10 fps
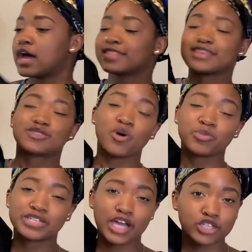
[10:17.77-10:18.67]
This won't
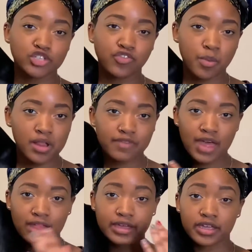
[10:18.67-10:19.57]
protect you from all of
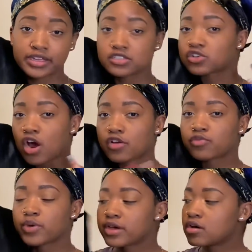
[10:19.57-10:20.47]
that like a scarf
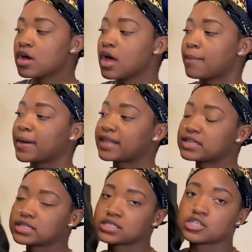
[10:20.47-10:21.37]
will, but I
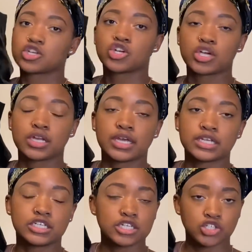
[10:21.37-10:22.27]
think this is a good
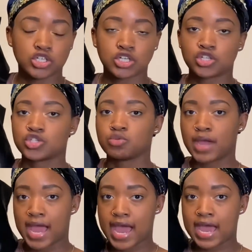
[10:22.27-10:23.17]
addition to
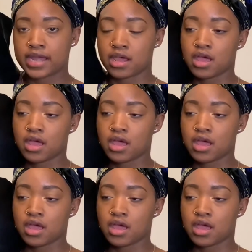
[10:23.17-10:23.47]
add